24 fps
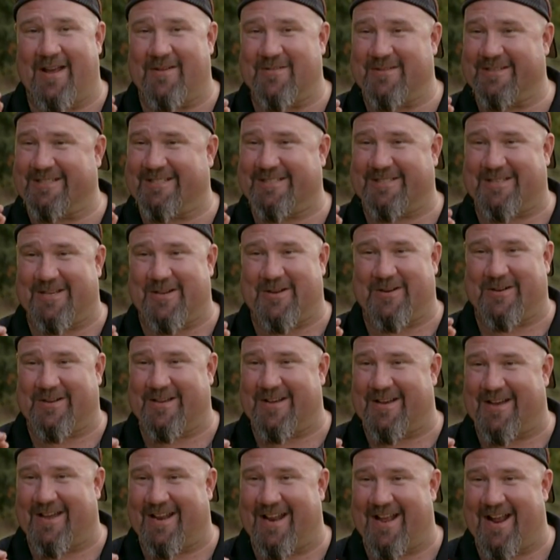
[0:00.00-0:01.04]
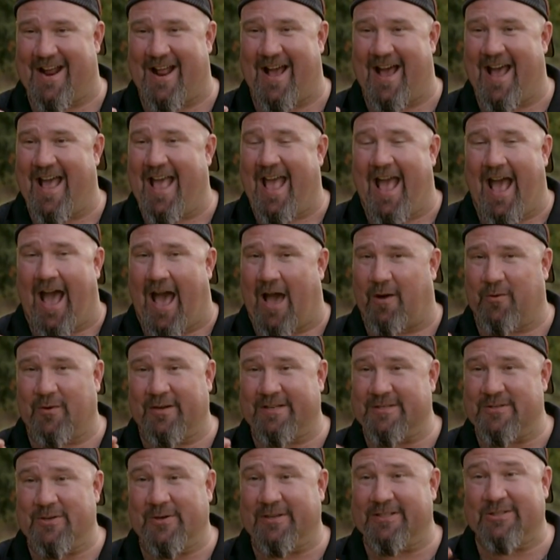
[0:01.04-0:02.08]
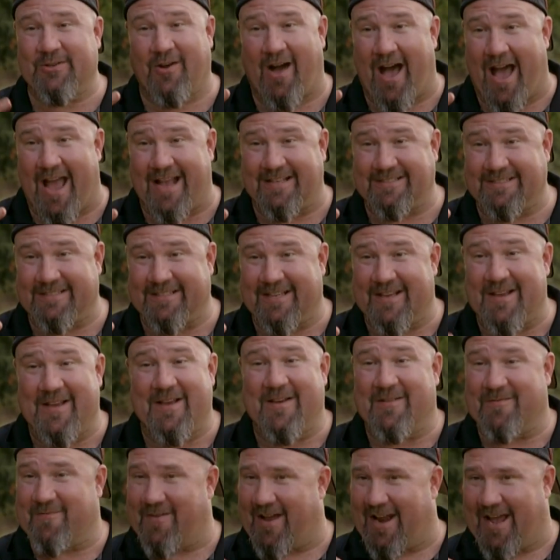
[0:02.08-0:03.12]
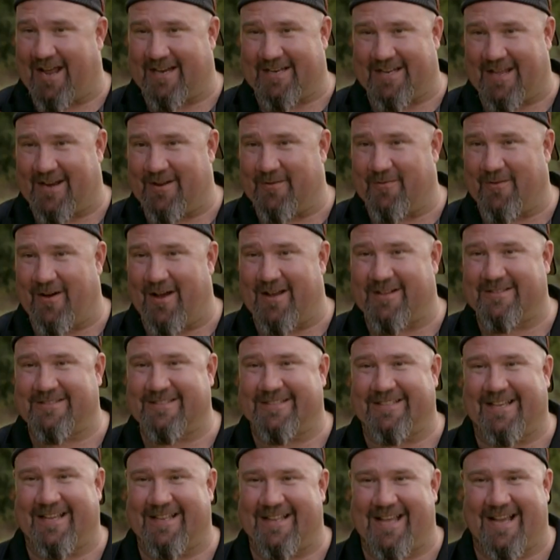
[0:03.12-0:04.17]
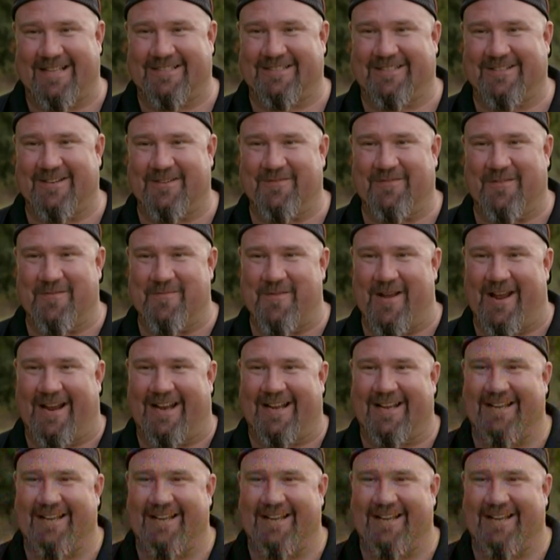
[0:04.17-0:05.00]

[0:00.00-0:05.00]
it was still good. Yeah, I wouldn't do it twice, but I did it once, and that's good for me.